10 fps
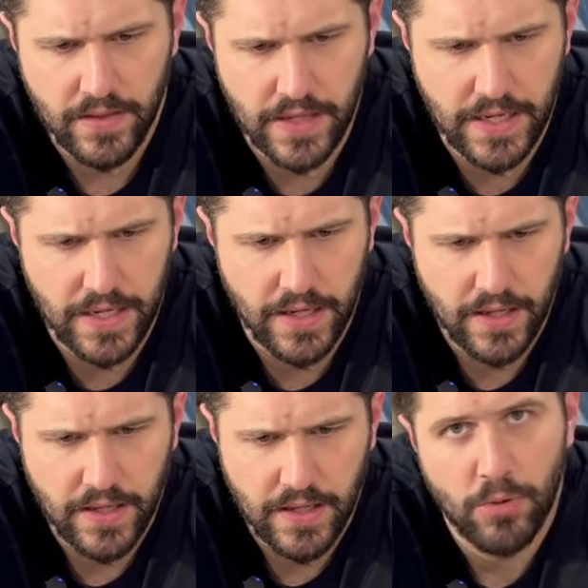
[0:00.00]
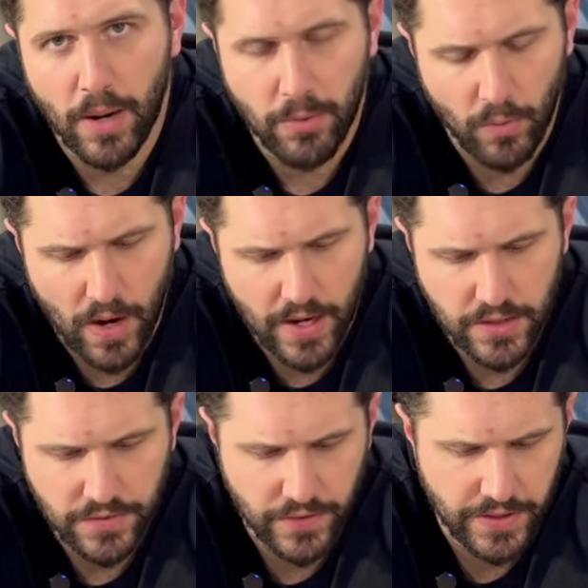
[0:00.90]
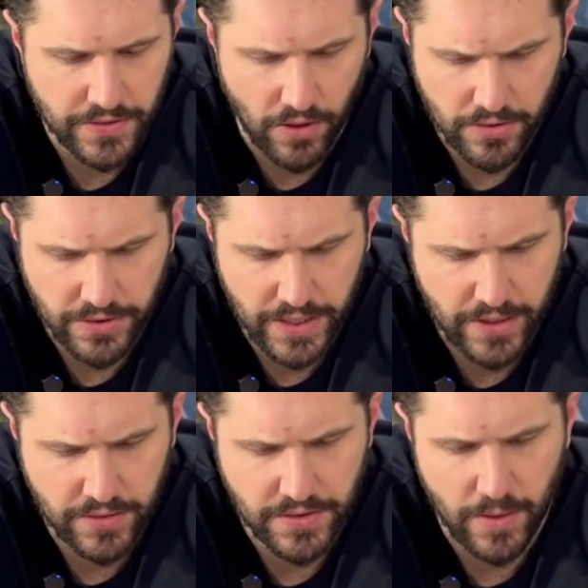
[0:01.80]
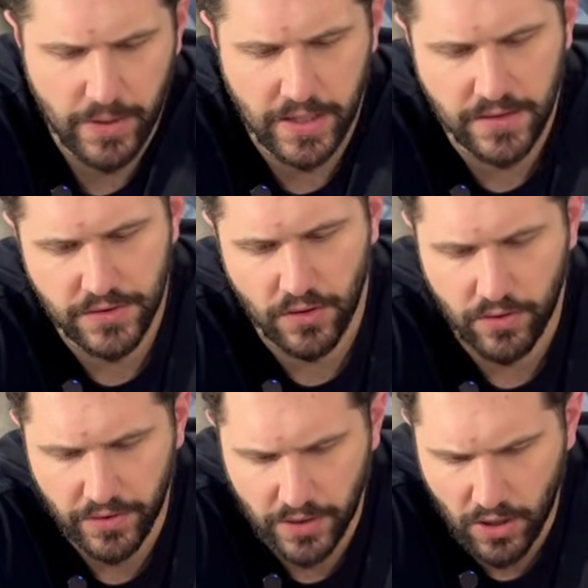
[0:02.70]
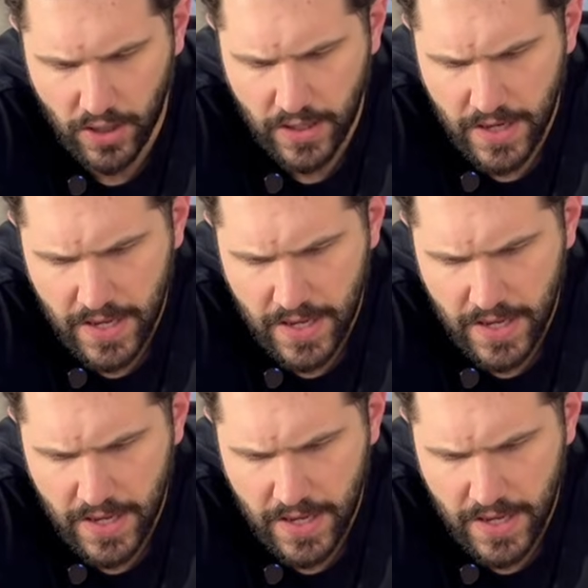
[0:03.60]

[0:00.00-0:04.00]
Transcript: the proper wires for this alternator so that we can install it on the car.